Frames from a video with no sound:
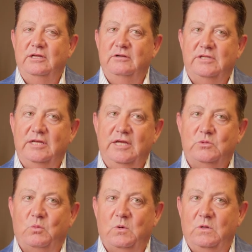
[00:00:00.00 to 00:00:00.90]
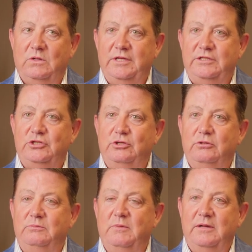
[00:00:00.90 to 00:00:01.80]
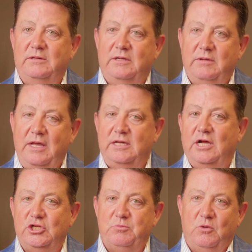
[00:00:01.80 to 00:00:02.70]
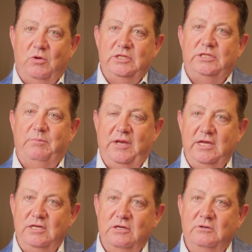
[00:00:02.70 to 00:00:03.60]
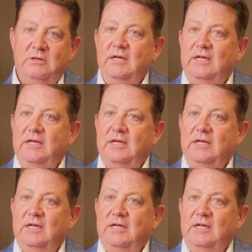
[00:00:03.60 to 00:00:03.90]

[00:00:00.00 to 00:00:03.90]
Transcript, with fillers: in today's world that a customer wants to pay you,